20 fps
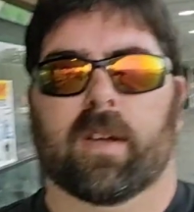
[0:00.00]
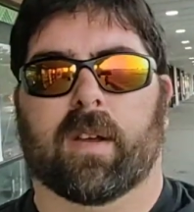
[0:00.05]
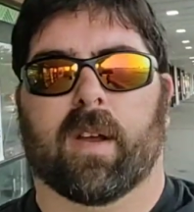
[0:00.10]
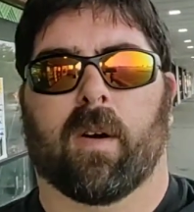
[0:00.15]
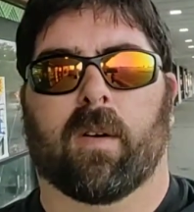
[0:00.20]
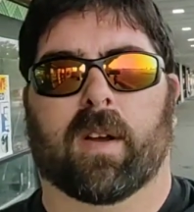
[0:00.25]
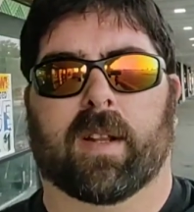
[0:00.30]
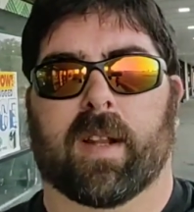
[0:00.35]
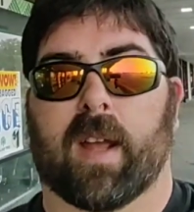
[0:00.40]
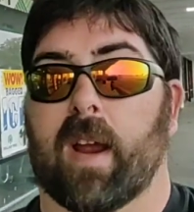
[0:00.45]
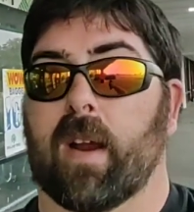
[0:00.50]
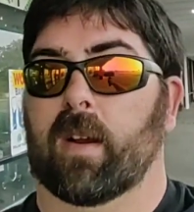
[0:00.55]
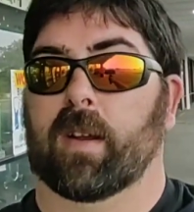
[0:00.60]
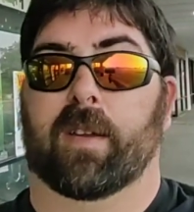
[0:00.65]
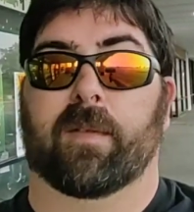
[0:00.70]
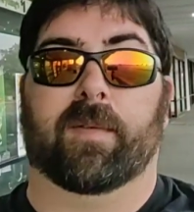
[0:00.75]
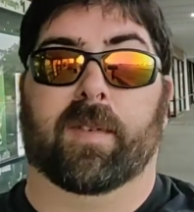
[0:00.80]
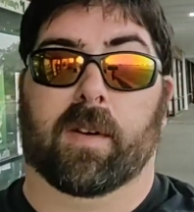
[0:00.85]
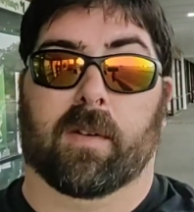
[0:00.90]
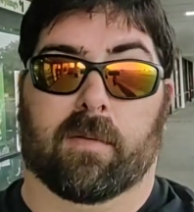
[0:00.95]
Go in there,
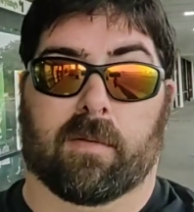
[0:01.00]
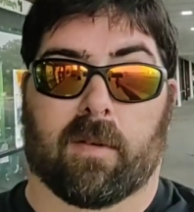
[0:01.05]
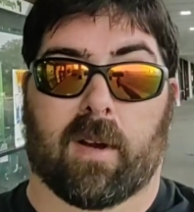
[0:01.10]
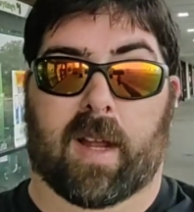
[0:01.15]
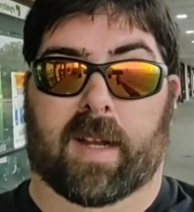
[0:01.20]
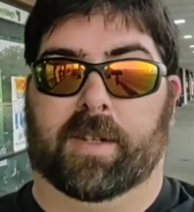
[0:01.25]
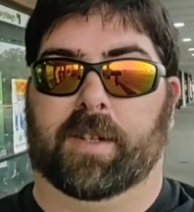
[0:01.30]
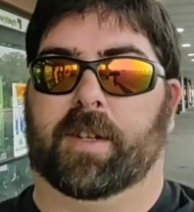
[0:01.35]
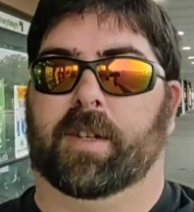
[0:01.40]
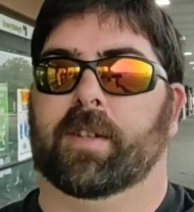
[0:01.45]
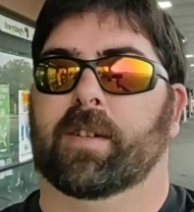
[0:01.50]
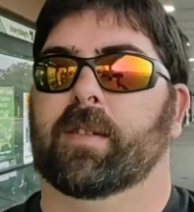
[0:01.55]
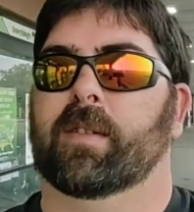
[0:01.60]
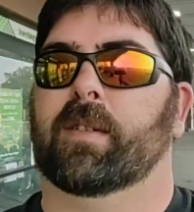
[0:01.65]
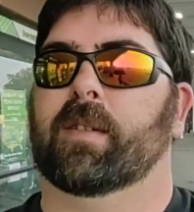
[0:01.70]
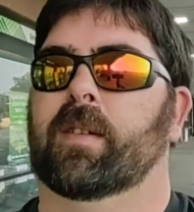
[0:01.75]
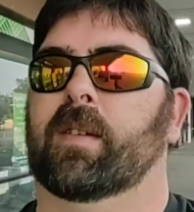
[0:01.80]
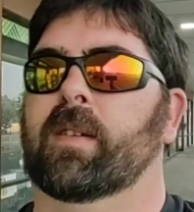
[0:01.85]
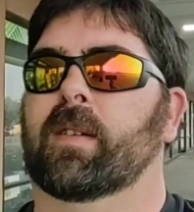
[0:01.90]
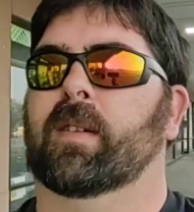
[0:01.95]
you feel rich.
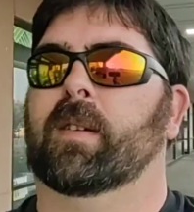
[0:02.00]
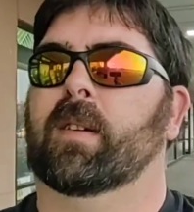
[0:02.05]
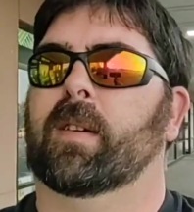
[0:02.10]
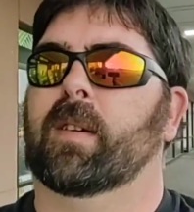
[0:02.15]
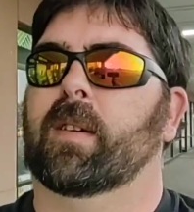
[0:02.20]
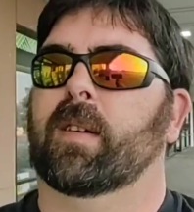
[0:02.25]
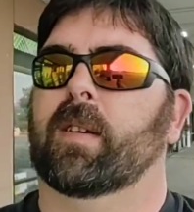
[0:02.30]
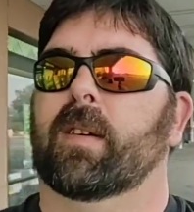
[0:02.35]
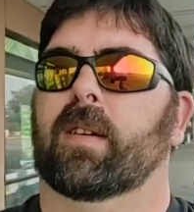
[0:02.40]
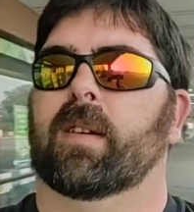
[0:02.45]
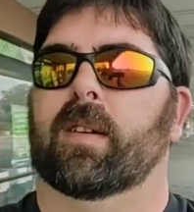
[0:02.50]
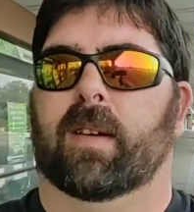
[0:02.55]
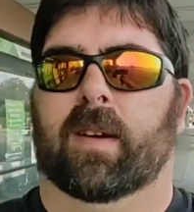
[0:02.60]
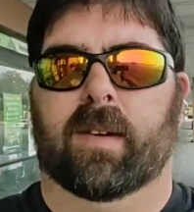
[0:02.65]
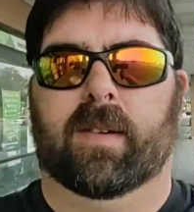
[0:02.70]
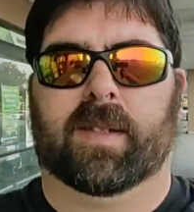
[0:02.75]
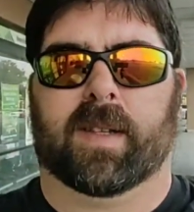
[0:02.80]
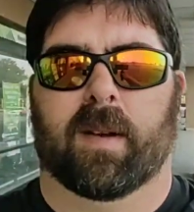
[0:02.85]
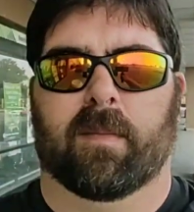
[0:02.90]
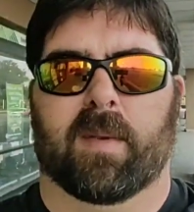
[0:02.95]

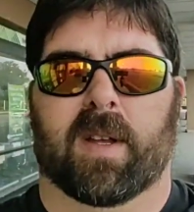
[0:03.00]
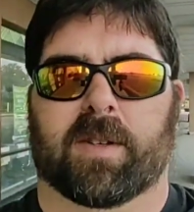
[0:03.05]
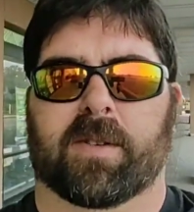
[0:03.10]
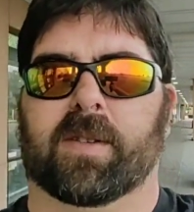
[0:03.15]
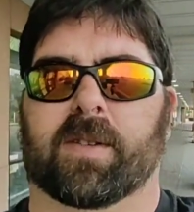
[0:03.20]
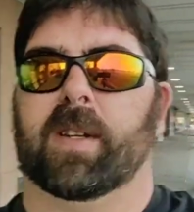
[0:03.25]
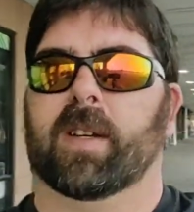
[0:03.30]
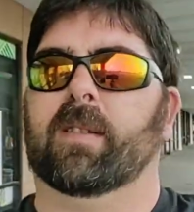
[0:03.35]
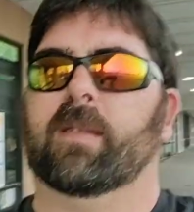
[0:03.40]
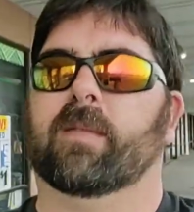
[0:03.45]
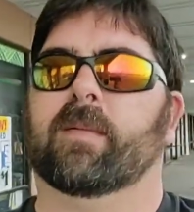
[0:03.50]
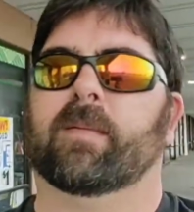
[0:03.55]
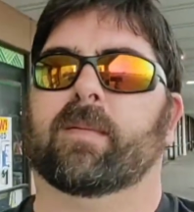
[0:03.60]
Here's something interesting.